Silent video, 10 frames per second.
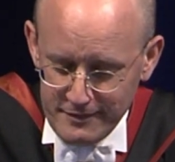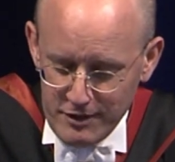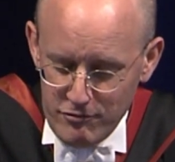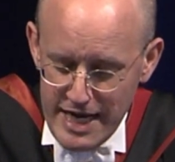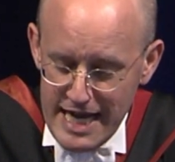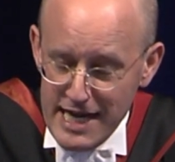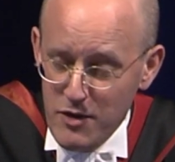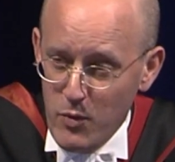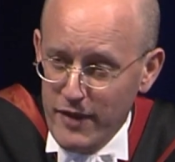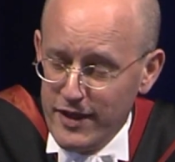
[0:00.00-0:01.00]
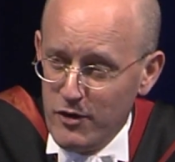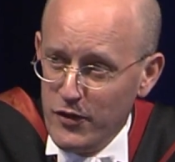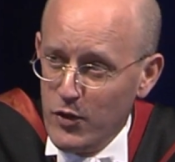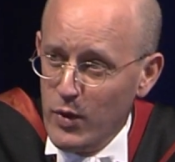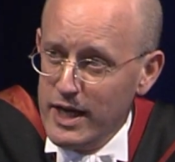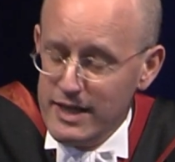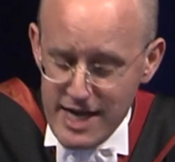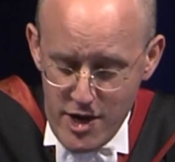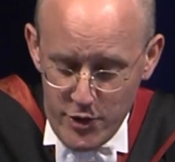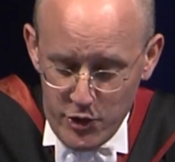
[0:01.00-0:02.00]
rarely when they're on the way
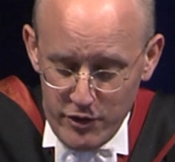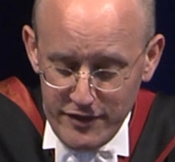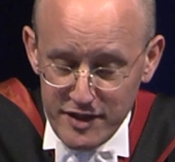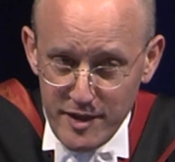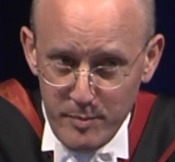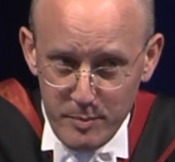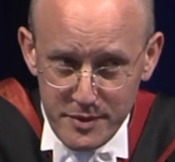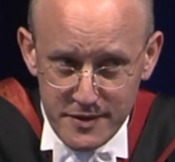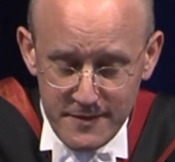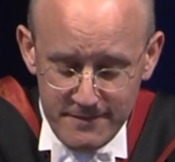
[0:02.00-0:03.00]
down or in the dumps.